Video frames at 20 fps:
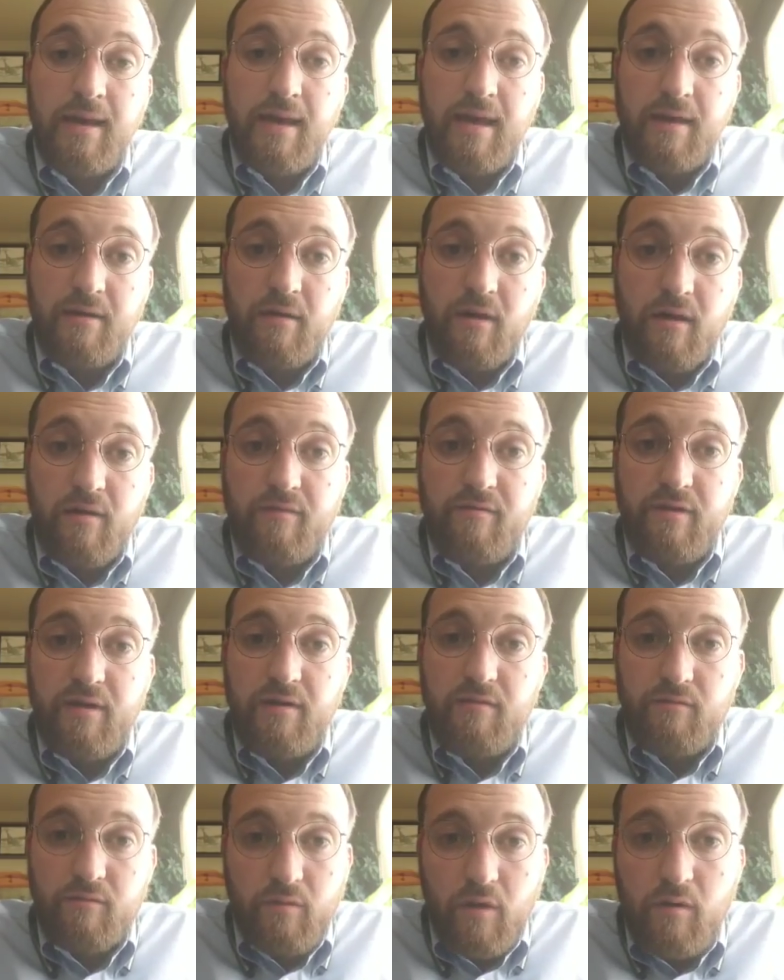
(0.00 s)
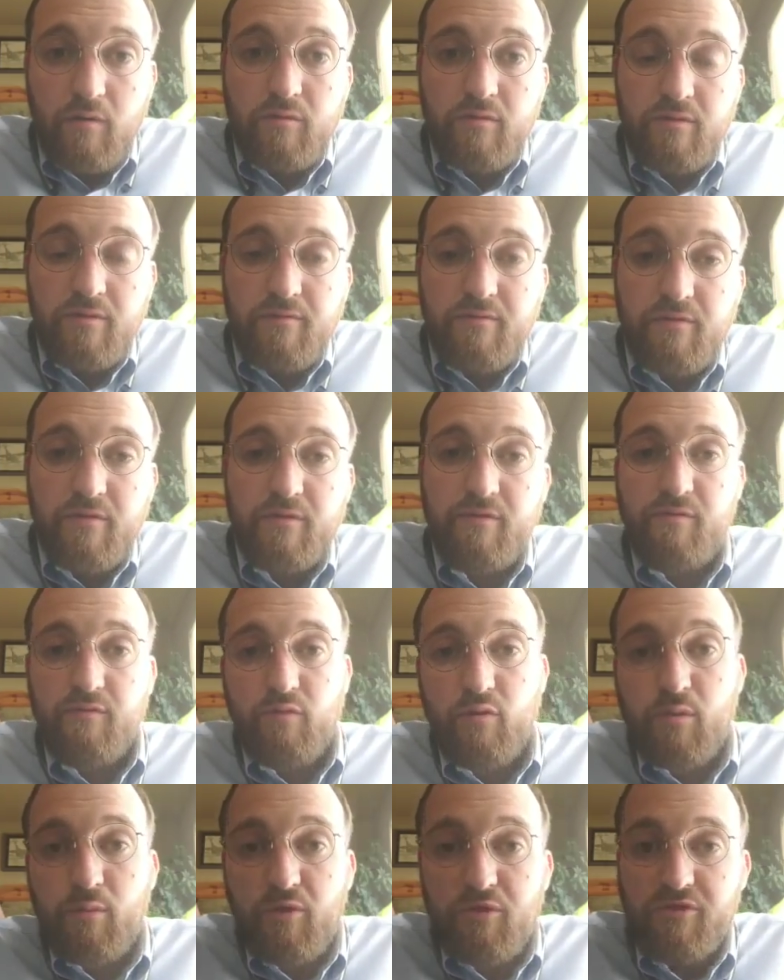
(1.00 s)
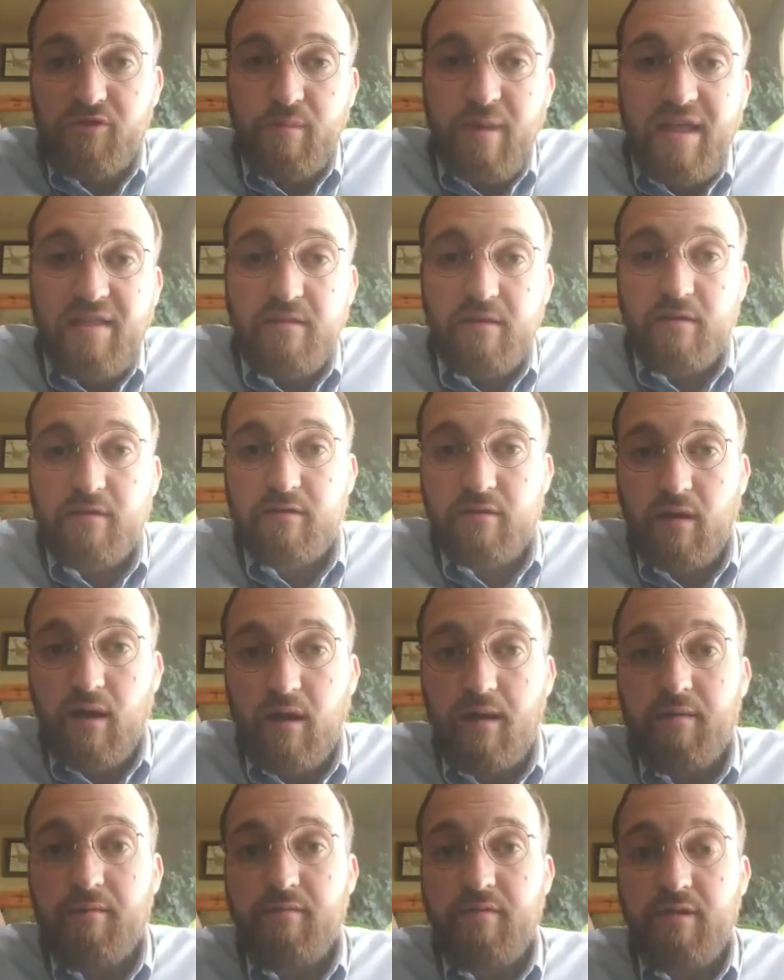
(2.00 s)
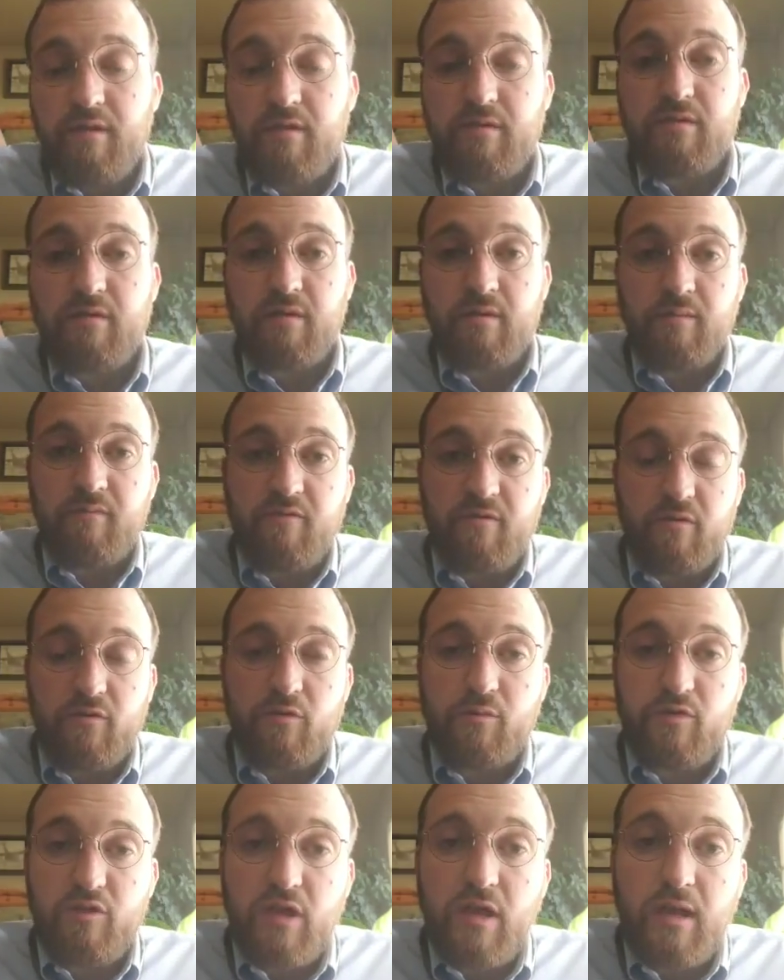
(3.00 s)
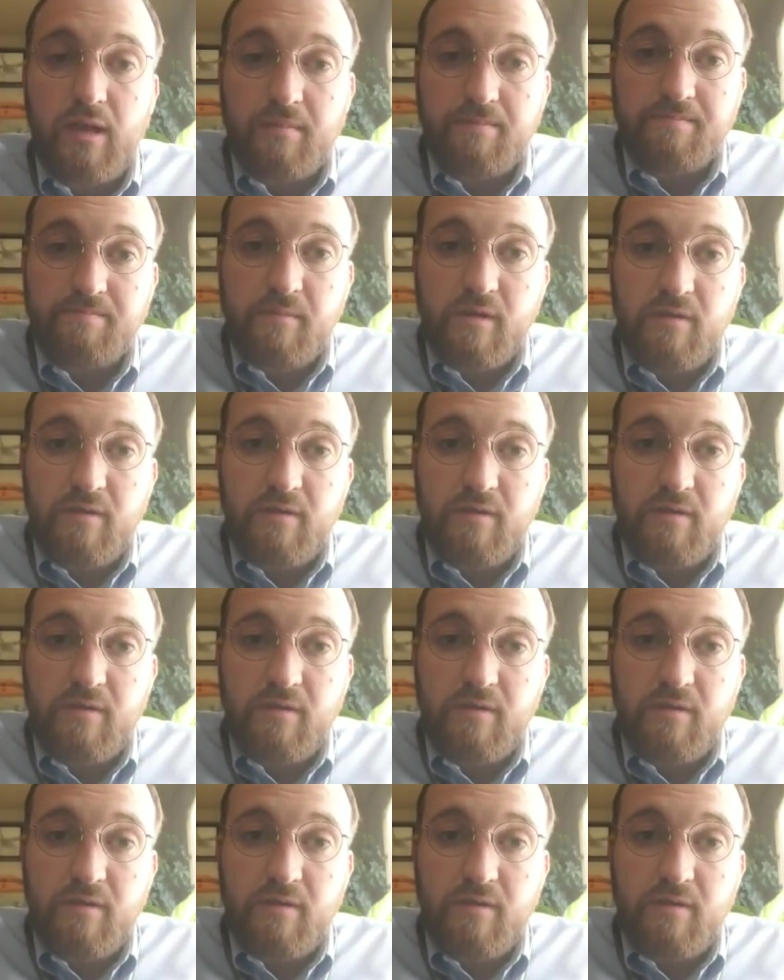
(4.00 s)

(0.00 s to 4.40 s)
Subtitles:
and RV wrote the first formal semantics of the Ethereum virtual machine.